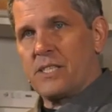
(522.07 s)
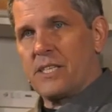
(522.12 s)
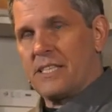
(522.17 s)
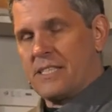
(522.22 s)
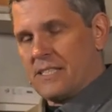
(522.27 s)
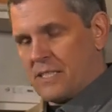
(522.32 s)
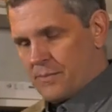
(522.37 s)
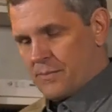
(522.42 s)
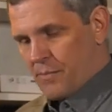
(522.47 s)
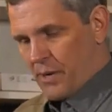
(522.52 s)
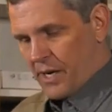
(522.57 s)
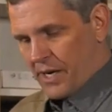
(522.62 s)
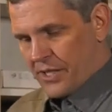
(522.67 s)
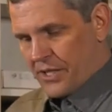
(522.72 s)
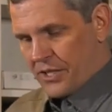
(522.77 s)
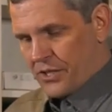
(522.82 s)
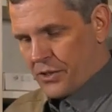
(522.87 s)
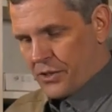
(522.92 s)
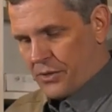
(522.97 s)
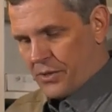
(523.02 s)
It is
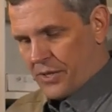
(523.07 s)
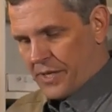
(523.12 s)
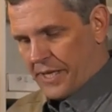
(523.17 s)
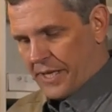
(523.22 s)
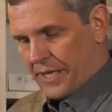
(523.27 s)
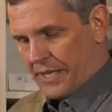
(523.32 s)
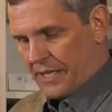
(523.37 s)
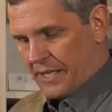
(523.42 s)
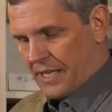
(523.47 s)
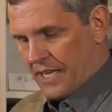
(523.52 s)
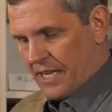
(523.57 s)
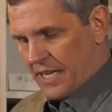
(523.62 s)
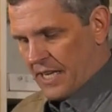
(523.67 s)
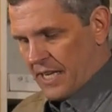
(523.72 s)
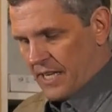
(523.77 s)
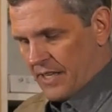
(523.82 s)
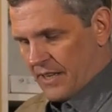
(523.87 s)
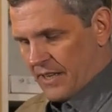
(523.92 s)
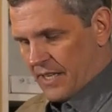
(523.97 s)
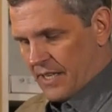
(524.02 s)
monitoring
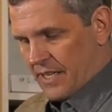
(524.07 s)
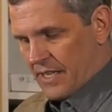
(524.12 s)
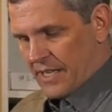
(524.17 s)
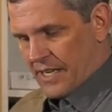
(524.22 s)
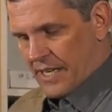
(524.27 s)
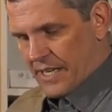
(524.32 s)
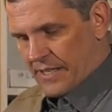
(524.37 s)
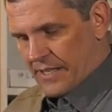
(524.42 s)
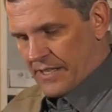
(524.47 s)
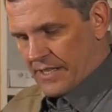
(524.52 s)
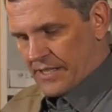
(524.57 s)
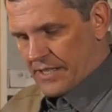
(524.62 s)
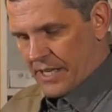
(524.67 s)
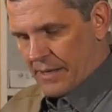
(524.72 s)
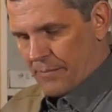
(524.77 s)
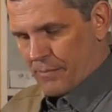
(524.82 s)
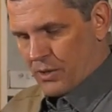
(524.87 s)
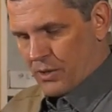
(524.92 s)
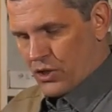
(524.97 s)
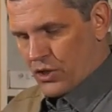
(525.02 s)
the
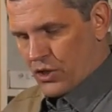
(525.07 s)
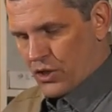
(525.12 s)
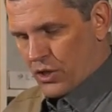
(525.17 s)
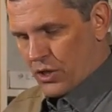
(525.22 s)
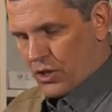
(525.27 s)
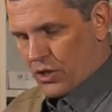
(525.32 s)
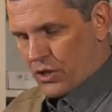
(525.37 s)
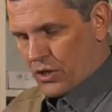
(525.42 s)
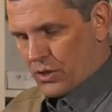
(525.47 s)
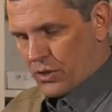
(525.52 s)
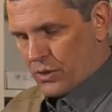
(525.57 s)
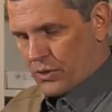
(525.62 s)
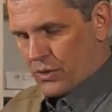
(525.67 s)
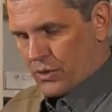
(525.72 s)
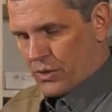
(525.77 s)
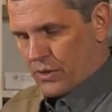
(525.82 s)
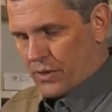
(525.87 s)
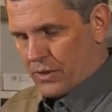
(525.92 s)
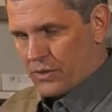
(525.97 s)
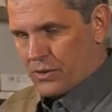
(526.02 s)
temperature,
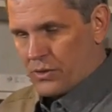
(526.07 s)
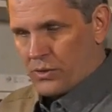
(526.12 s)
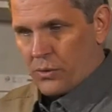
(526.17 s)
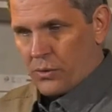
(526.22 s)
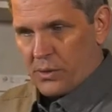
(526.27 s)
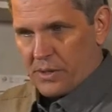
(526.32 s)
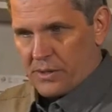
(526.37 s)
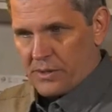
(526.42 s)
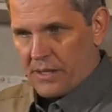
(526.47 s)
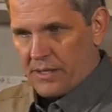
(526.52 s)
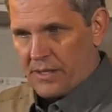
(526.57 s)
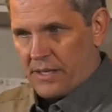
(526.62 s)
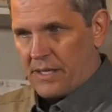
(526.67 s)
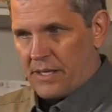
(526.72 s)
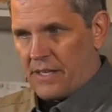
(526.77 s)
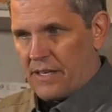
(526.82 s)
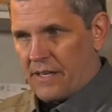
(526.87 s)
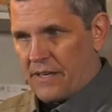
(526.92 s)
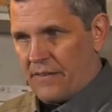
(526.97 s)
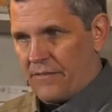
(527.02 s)
so
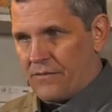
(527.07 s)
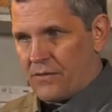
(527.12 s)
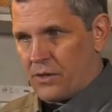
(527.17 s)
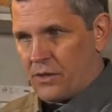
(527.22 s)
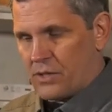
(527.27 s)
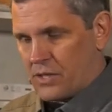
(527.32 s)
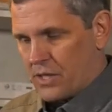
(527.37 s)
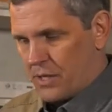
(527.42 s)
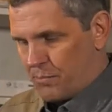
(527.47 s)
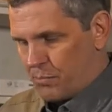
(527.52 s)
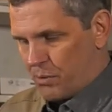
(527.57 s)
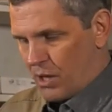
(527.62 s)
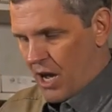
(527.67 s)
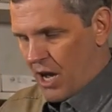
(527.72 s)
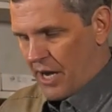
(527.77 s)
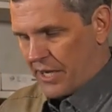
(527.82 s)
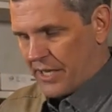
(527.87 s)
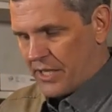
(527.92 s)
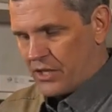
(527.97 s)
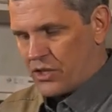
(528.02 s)
if there's a
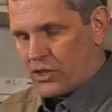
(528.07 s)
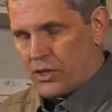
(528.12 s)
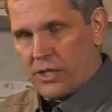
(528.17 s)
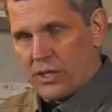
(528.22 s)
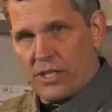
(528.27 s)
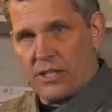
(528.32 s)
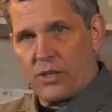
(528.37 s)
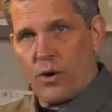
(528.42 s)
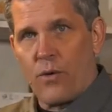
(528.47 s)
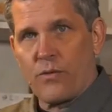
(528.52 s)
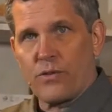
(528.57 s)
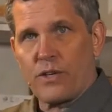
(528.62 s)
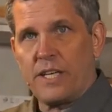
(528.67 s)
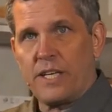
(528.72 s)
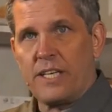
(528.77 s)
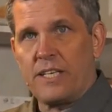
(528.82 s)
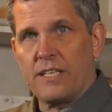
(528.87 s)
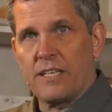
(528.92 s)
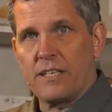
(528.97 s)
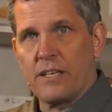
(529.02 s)
blockage and an
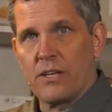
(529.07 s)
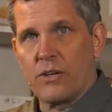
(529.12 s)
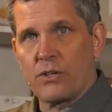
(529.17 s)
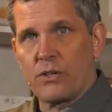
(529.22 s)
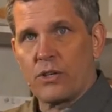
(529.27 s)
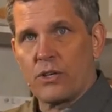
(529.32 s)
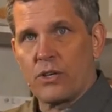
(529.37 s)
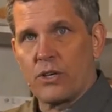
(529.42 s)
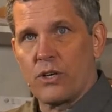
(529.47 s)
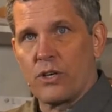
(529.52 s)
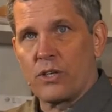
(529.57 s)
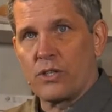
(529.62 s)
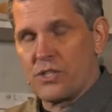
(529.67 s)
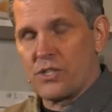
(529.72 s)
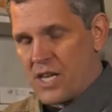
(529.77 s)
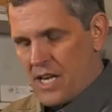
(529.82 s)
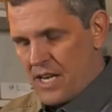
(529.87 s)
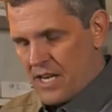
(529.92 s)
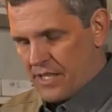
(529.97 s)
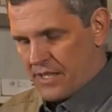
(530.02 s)
overheat
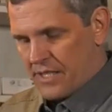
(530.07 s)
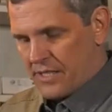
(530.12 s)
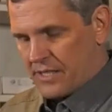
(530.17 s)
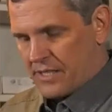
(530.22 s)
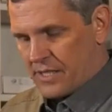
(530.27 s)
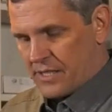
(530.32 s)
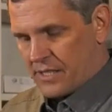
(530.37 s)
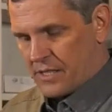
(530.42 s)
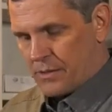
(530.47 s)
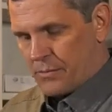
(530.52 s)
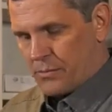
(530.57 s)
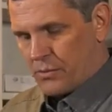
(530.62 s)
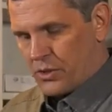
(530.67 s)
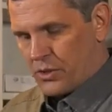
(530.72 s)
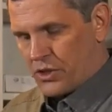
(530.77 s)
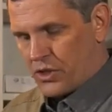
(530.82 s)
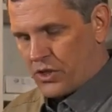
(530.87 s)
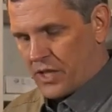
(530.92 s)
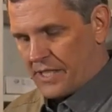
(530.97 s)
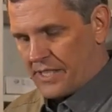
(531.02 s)
occurs, the system
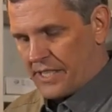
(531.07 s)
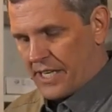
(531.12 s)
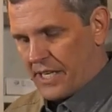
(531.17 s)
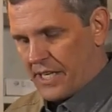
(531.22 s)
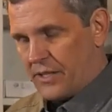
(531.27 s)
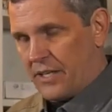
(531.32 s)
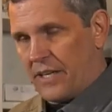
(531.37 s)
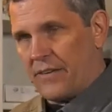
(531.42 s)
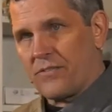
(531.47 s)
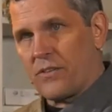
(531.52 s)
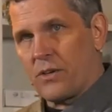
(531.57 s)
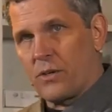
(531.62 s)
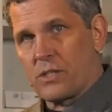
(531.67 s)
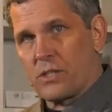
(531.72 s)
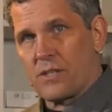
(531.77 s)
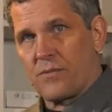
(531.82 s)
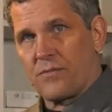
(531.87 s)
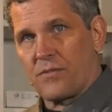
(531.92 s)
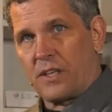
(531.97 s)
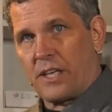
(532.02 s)
will shut down. If there
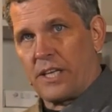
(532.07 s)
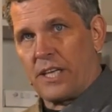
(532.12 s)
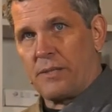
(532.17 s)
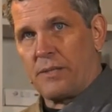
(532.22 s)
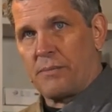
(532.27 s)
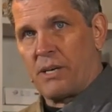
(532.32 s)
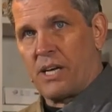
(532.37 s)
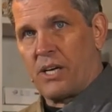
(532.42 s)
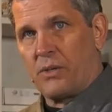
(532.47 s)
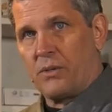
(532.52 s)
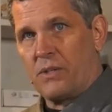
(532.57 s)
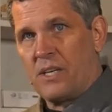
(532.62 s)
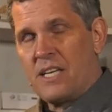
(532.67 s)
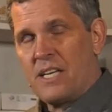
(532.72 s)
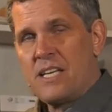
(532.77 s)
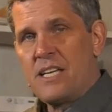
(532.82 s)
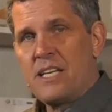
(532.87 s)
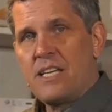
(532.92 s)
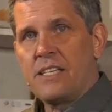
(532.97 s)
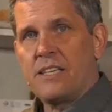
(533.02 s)
is a flame out,
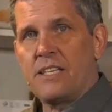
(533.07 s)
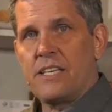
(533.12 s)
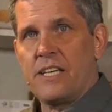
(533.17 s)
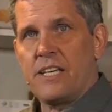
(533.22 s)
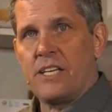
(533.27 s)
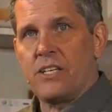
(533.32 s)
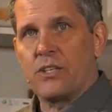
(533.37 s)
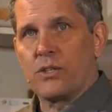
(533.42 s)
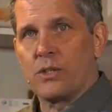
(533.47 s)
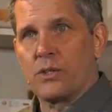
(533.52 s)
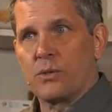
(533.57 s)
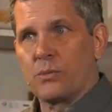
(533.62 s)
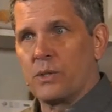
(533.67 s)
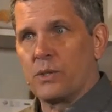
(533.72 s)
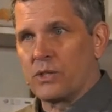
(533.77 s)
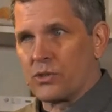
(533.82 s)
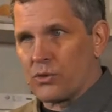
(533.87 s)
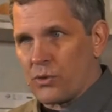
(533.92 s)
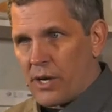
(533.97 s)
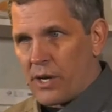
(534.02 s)
the heater
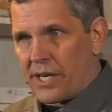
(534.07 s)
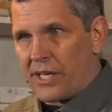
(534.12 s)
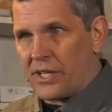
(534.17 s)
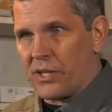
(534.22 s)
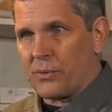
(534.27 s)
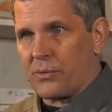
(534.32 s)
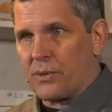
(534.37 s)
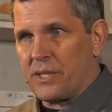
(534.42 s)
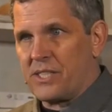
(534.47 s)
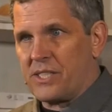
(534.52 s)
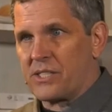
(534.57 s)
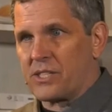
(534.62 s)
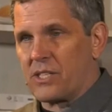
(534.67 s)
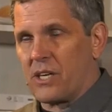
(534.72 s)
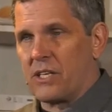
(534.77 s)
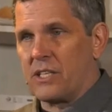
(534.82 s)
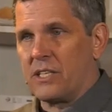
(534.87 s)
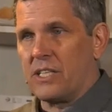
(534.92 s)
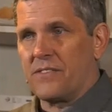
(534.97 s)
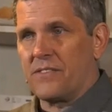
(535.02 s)
will try to
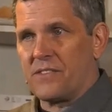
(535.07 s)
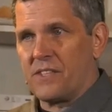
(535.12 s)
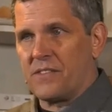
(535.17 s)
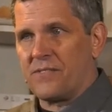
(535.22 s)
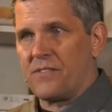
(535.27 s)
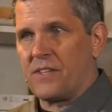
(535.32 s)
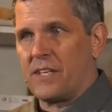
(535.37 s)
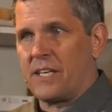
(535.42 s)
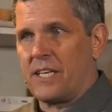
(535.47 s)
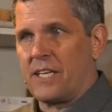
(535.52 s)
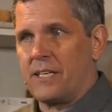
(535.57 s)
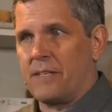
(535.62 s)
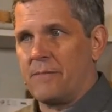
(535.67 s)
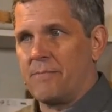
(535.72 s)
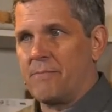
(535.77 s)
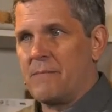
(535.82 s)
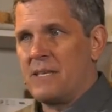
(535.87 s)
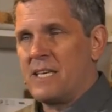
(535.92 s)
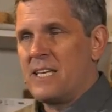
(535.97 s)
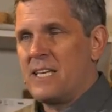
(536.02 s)
restart. If the
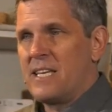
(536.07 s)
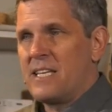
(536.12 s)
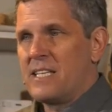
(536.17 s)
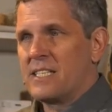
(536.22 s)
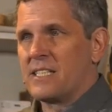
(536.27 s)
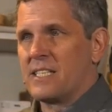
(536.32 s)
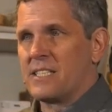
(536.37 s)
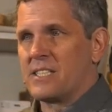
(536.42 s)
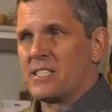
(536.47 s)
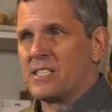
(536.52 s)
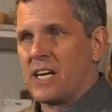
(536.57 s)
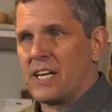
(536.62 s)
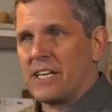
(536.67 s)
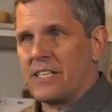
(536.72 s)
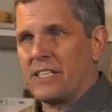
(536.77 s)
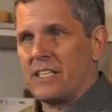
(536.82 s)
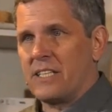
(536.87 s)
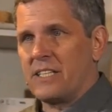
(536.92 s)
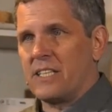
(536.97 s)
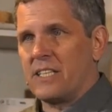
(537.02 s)
flame does
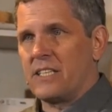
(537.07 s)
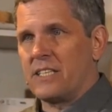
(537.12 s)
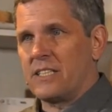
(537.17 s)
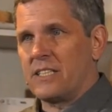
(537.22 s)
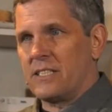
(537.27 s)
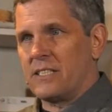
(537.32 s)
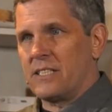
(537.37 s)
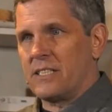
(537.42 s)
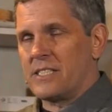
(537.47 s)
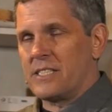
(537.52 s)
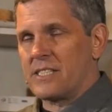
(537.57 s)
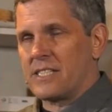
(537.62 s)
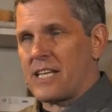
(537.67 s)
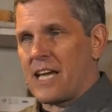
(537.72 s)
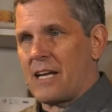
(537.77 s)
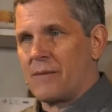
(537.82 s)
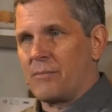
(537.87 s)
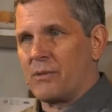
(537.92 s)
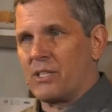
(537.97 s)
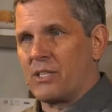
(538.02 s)
not
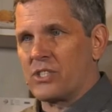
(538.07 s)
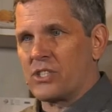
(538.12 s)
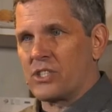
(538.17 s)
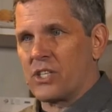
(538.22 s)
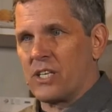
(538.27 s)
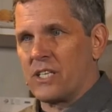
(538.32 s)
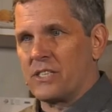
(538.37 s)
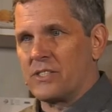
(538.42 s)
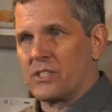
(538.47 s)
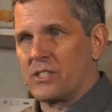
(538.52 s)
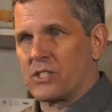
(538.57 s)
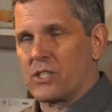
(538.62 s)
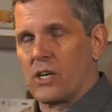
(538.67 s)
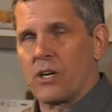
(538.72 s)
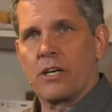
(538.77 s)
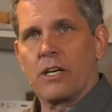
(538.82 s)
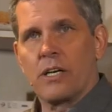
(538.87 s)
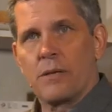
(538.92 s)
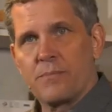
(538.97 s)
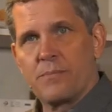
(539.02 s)
establish on
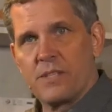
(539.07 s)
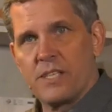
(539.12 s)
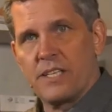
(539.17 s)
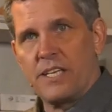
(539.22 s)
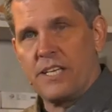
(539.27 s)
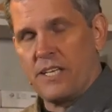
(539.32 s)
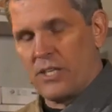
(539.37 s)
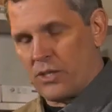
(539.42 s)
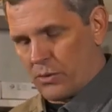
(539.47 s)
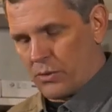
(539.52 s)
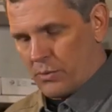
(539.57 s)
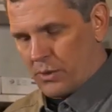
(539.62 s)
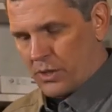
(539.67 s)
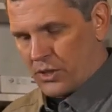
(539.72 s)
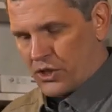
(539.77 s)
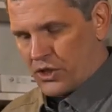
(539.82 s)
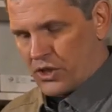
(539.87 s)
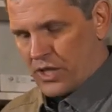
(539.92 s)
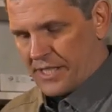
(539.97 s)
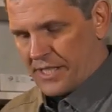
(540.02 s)
startup, the heater
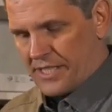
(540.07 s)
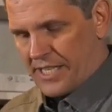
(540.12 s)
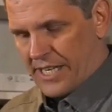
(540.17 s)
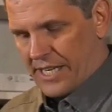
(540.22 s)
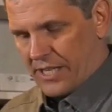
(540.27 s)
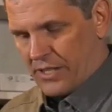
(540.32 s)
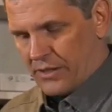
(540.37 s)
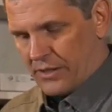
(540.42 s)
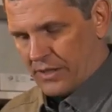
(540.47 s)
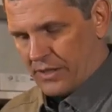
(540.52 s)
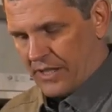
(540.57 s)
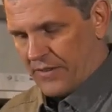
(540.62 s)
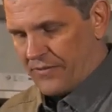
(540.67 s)
will shut down.